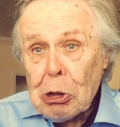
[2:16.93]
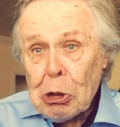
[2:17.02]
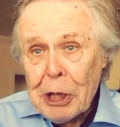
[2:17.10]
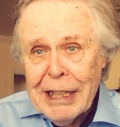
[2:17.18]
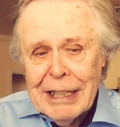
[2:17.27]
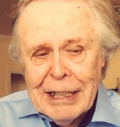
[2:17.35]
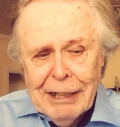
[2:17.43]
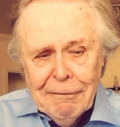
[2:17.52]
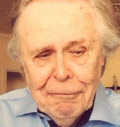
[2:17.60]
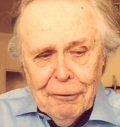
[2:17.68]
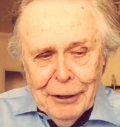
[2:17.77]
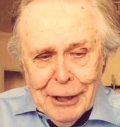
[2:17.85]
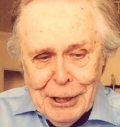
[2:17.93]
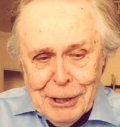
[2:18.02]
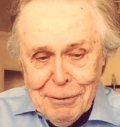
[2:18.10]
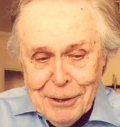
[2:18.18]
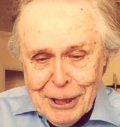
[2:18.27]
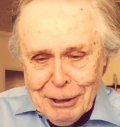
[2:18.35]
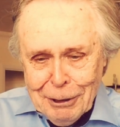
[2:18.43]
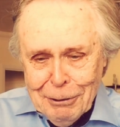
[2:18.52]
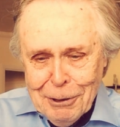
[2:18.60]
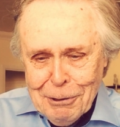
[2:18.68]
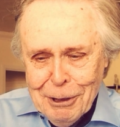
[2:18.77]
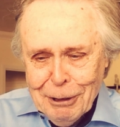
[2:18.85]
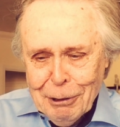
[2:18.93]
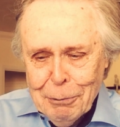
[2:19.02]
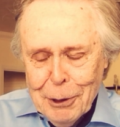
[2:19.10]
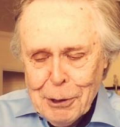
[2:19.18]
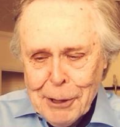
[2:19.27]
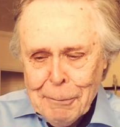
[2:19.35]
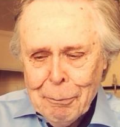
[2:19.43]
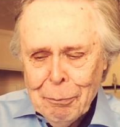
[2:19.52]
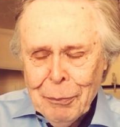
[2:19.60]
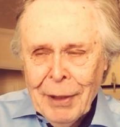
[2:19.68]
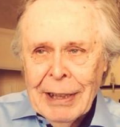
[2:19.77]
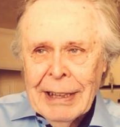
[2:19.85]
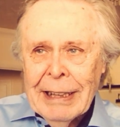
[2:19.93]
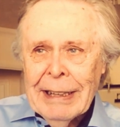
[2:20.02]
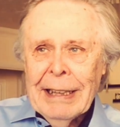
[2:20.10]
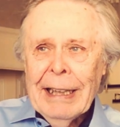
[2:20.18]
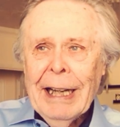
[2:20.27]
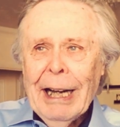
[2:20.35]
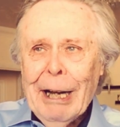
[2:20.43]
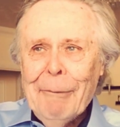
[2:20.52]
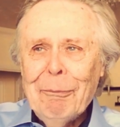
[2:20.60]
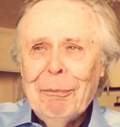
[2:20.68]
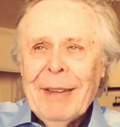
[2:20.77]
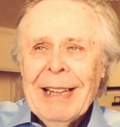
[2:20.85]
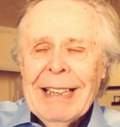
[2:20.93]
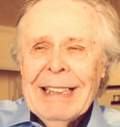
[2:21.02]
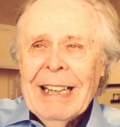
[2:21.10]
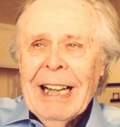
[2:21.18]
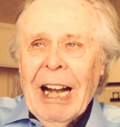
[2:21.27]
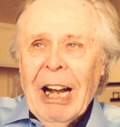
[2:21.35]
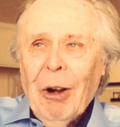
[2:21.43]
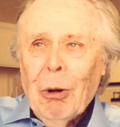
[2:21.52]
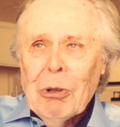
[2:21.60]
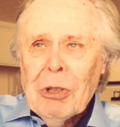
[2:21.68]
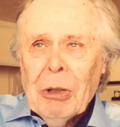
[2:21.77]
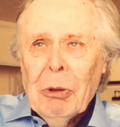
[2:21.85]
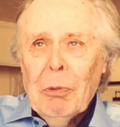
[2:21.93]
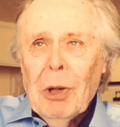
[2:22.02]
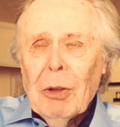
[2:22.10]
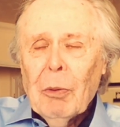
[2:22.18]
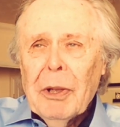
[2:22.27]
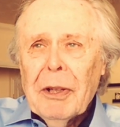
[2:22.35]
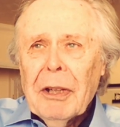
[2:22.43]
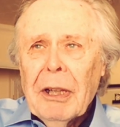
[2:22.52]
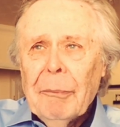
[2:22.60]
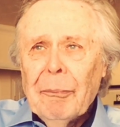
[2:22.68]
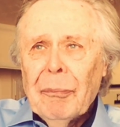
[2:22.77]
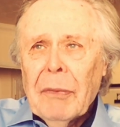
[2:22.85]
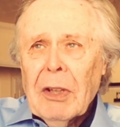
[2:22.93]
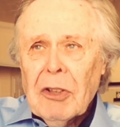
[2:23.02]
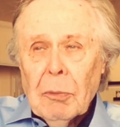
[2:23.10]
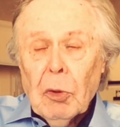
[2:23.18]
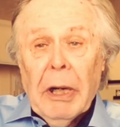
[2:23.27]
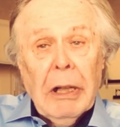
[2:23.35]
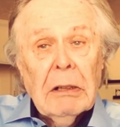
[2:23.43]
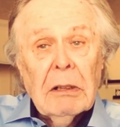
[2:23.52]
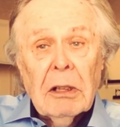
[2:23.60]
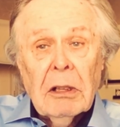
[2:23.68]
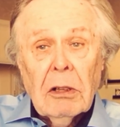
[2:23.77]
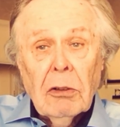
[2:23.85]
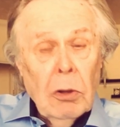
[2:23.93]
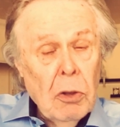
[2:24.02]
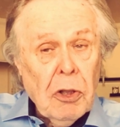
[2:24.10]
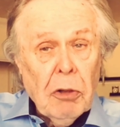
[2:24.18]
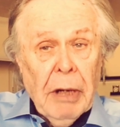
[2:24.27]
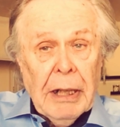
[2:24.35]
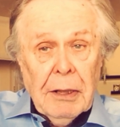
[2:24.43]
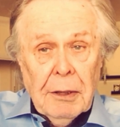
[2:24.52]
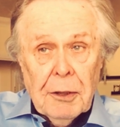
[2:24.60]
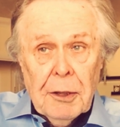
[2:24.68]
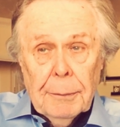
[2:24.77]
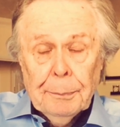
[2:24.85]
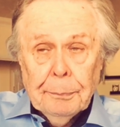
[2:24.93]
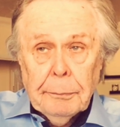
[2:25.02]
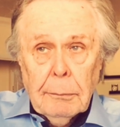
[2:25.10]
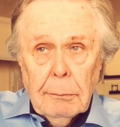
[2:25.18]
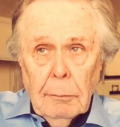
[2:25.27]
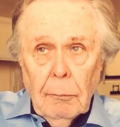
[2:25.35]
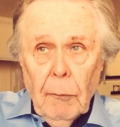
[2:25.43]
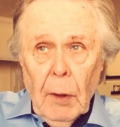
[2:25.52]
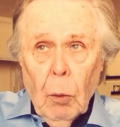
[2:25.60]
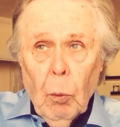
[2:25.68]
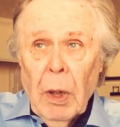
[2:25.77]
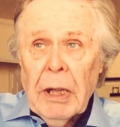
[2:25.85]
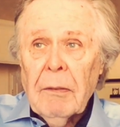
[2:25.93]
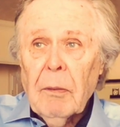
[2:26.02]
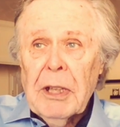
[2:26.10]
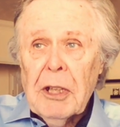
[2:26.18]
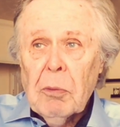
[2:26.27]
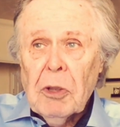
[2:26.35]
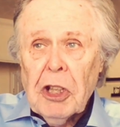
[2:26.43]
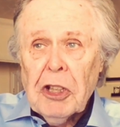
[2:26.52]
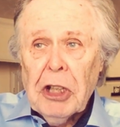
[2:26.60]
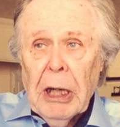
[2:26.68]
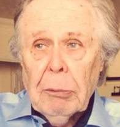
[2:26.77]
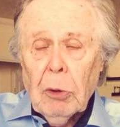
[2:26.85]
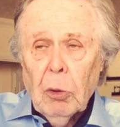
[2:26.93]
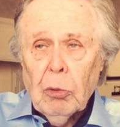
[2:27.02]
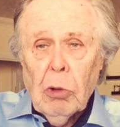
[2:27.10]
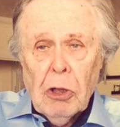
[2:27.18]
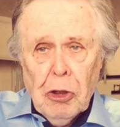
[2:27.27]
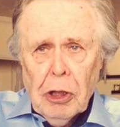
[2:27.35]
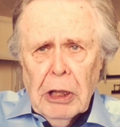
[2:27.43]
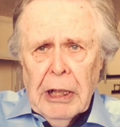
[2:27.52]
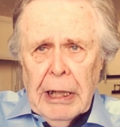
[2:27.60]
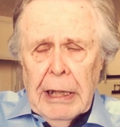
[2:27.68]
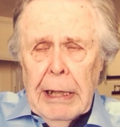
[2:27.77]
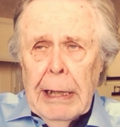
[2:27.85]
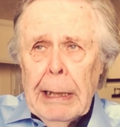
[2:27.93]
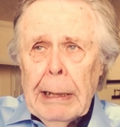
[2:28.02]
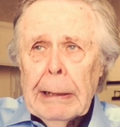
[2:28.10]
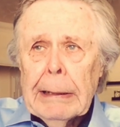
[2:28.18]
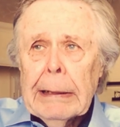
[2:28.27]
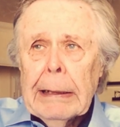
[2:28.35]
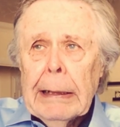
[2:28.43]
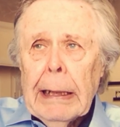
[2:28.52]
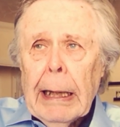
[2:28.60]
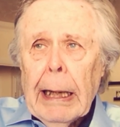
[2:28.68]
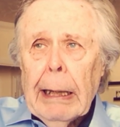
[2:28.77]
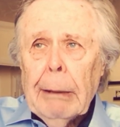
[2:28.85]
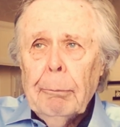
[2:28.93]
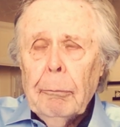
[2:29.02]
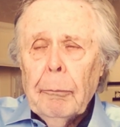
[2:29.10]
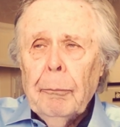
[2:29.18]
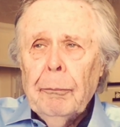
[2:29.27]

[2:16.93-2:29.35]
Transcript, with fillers: Street in Fiji, which I thought was rather amusing. Um, also, we worked with um, some great cruise directors, one of which was a chap called Roger Lee. Um,